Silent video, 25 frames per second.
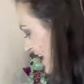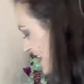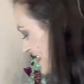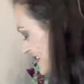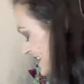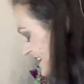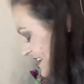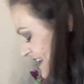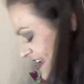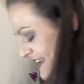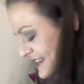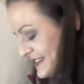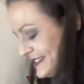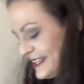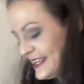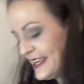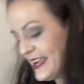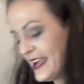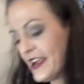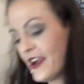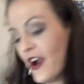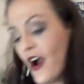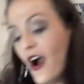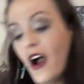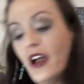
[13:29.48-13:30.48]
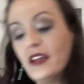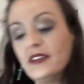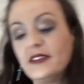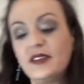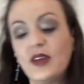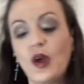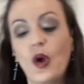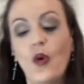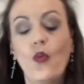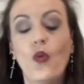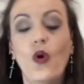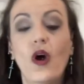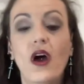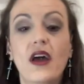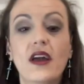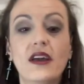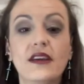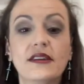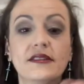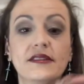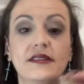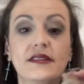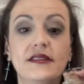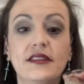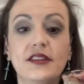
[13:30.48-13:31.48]
the next thing I got
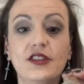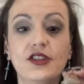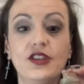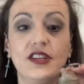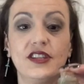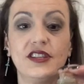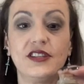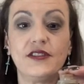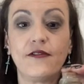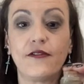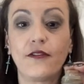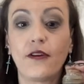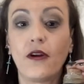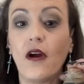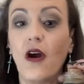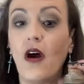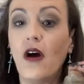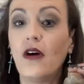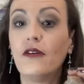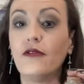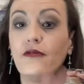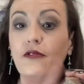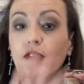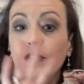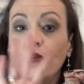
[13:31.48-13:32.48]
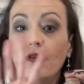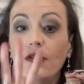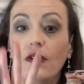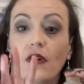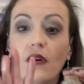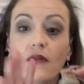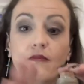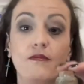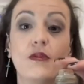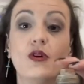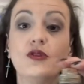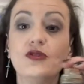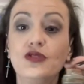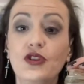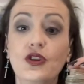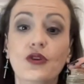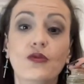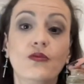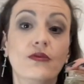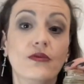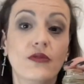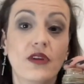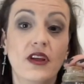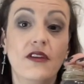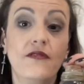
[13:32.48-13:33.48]
was just for all of you, most of
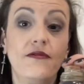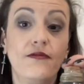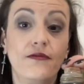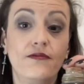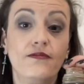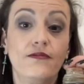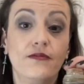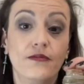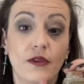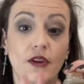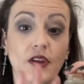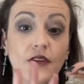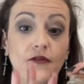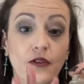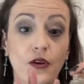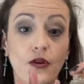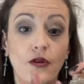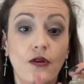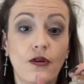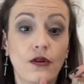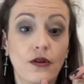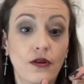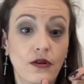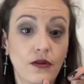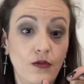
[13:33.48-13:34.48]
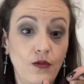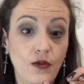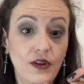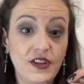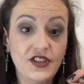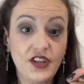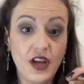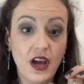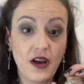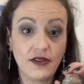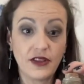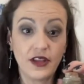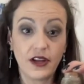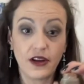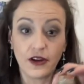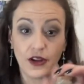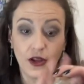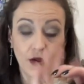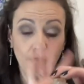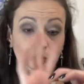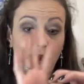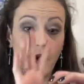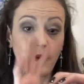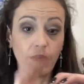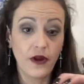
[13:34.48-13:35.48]
you, if you're a witch out there,
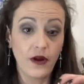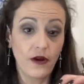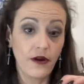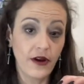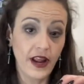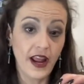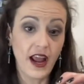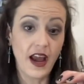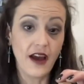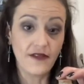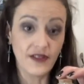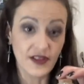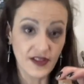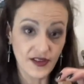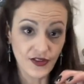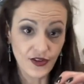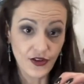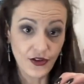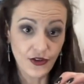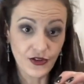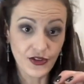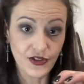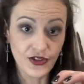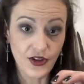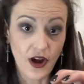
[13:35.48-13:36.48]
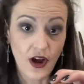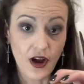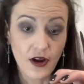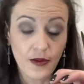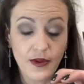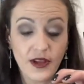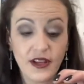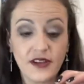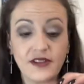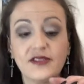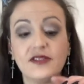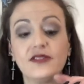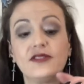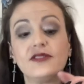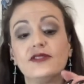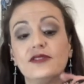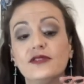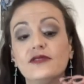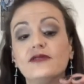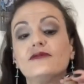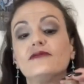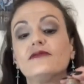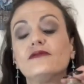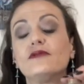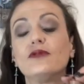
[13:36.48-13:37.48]
you probably already have this in your stock because this
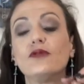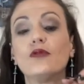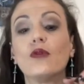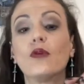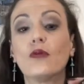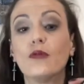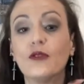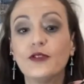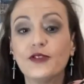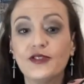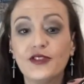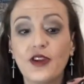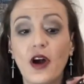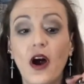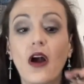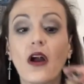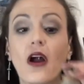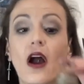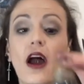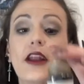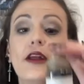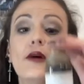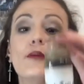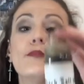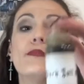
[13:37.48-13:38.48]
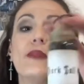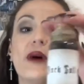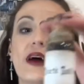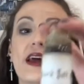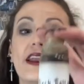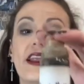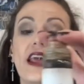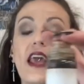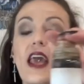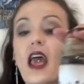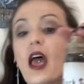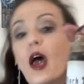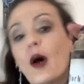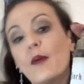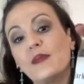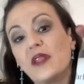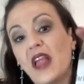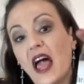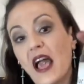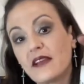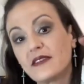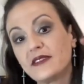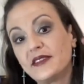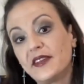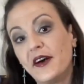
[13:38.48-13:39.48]
is a normal stock item, but
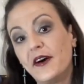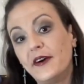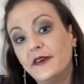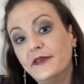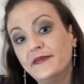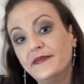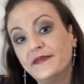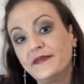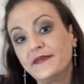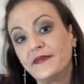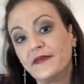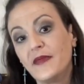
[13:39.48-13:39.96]
black salt